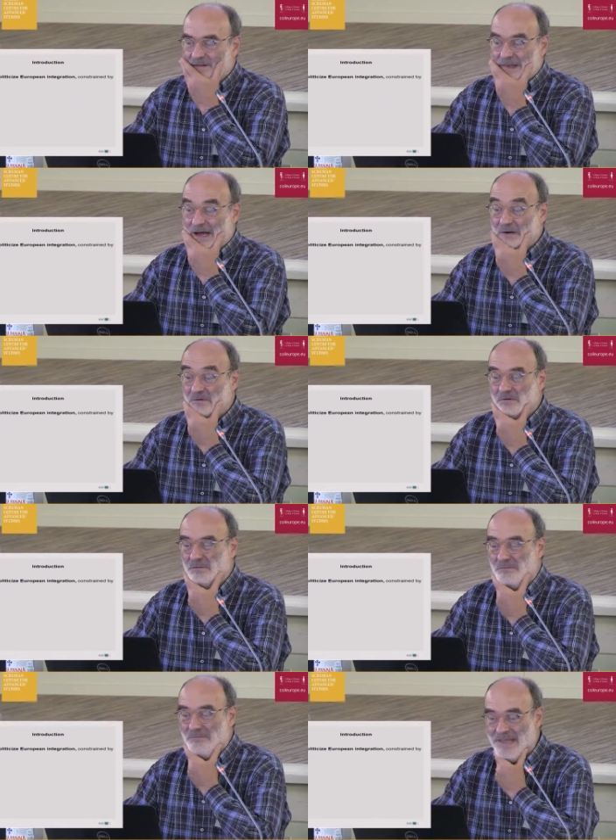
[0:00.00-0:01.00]
Now,
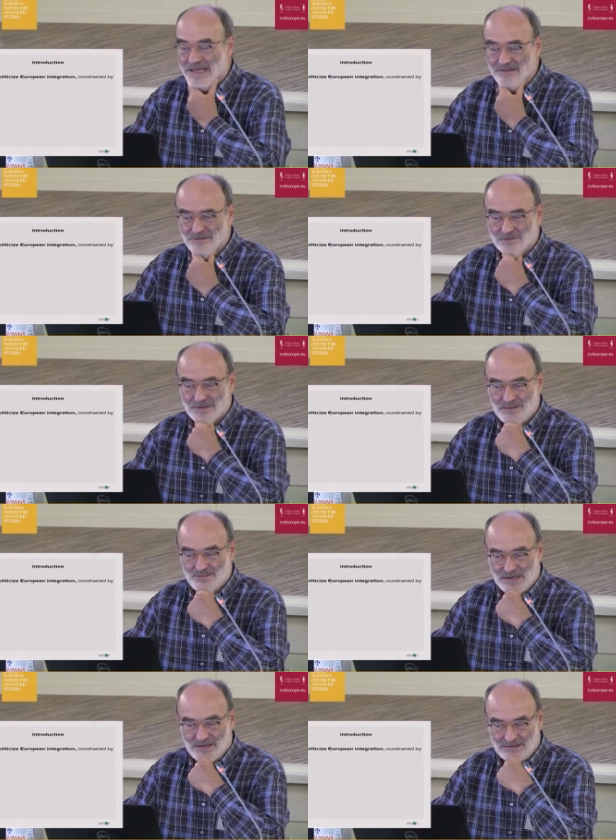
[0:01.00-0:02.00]

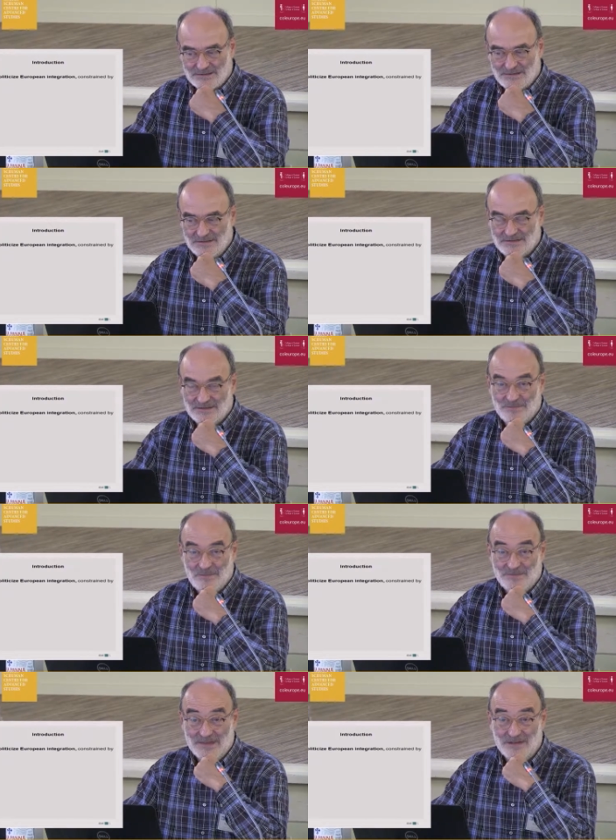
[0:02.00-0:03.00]
mainstream
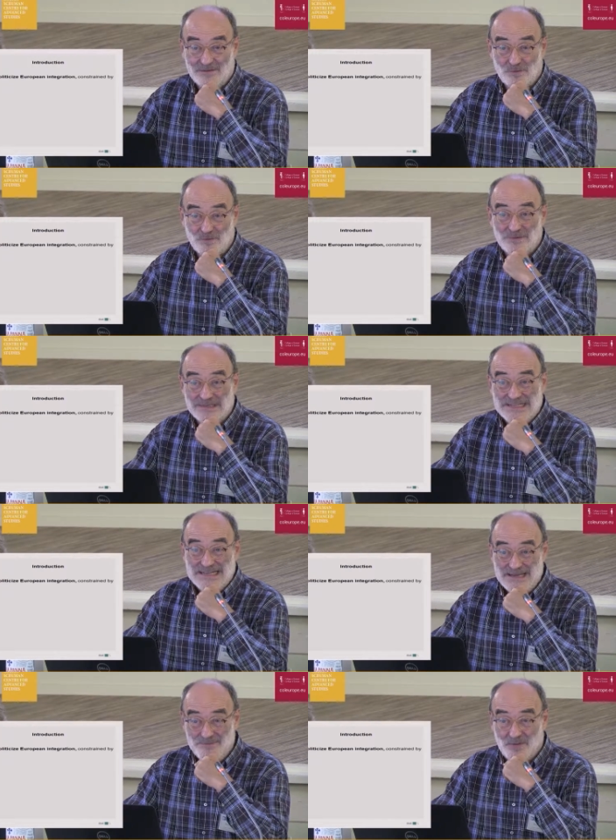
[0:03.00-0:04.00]
parties tend to
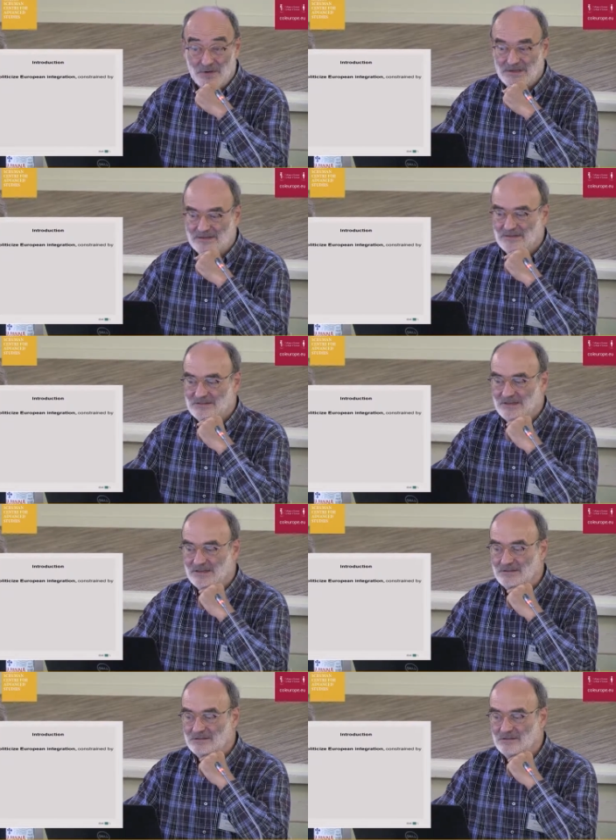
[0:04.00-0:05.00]

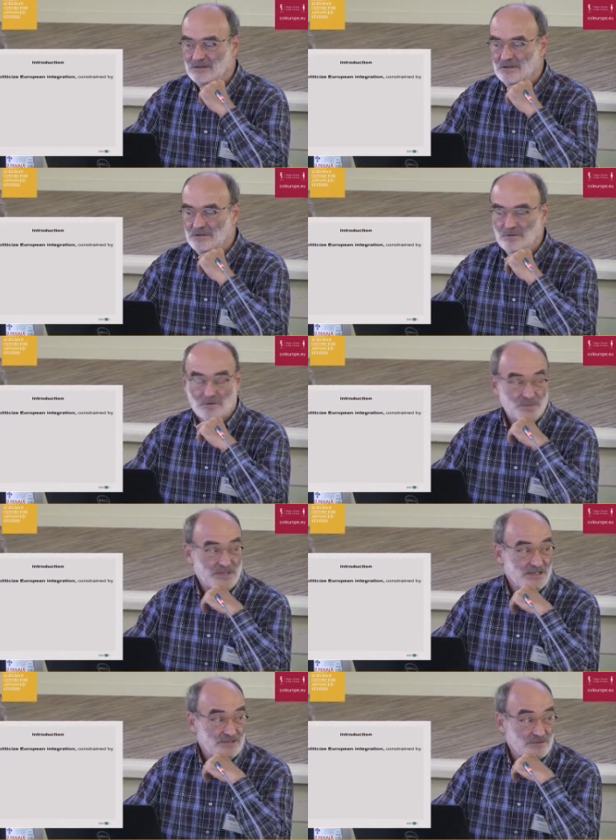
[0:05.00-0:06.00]
depoliticize
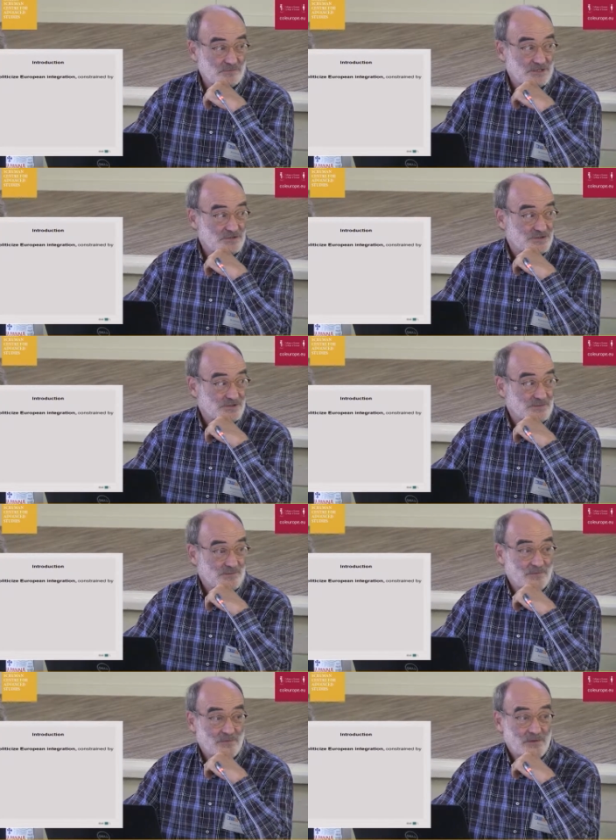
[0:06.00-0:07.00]
European integration.
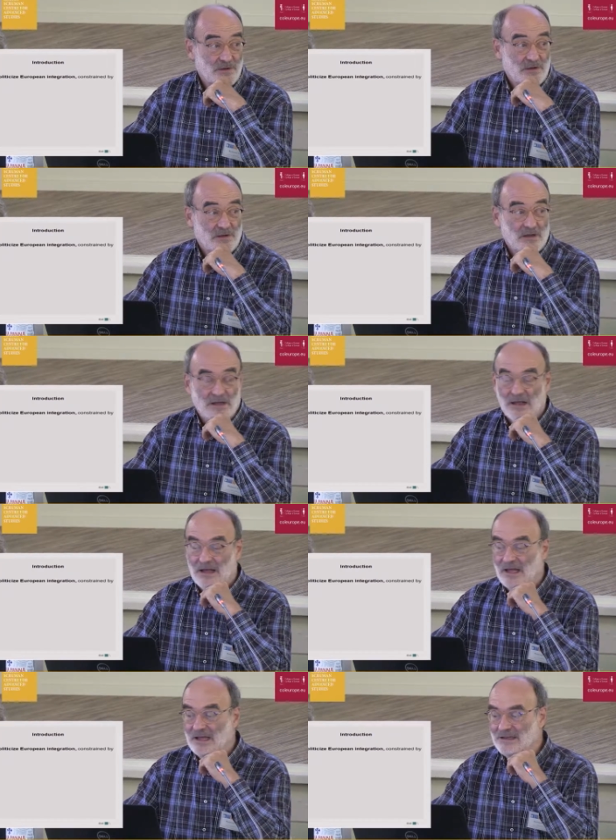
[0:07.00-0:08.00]

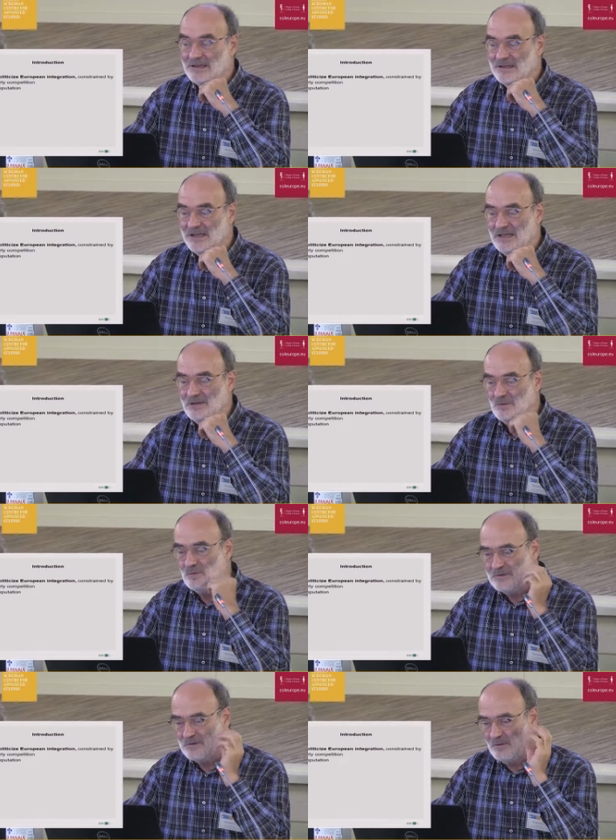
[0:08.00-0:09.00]
And they
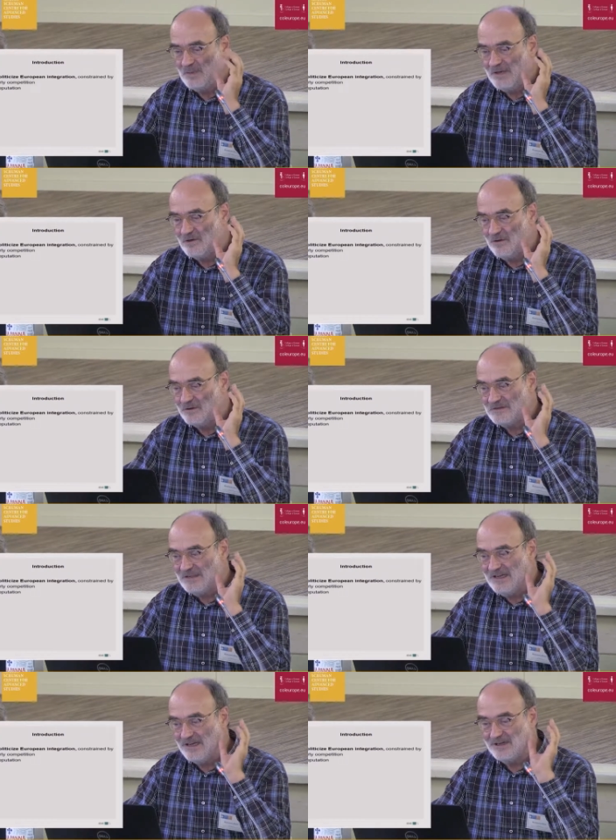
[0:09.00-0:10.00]
do so because
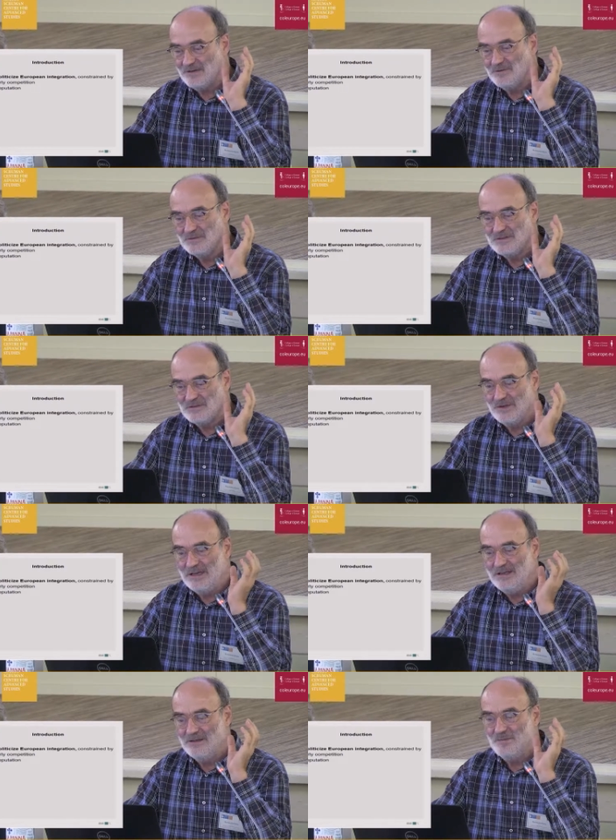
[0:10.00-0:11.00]
they are
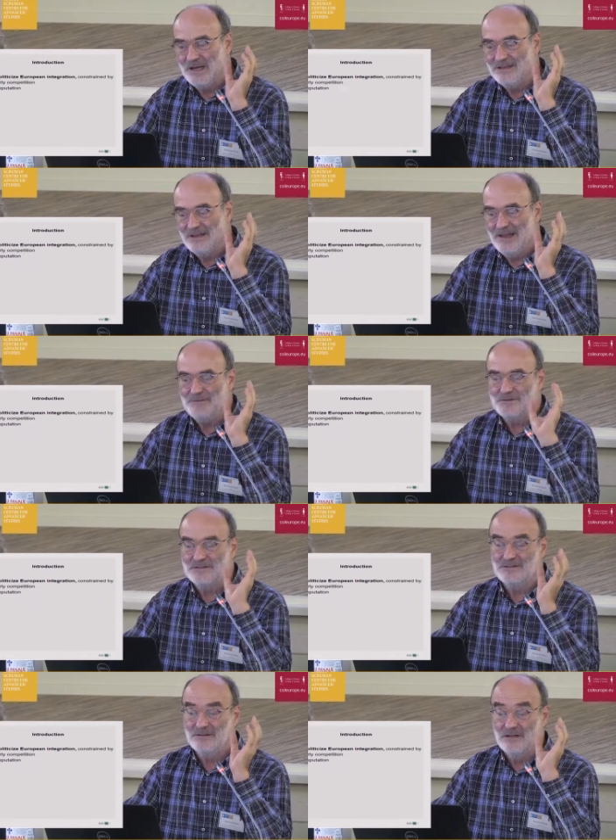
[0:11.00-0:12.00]
constrained by the
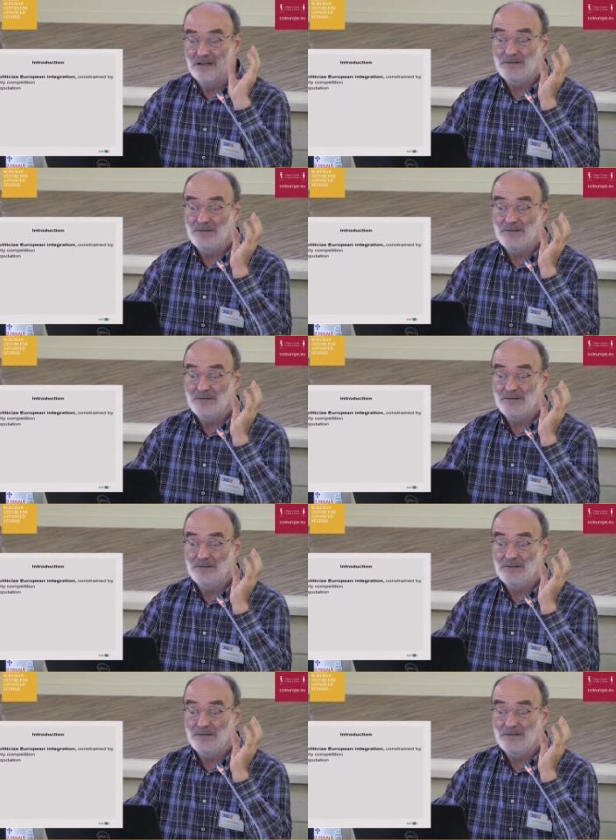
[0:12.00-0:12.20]
left,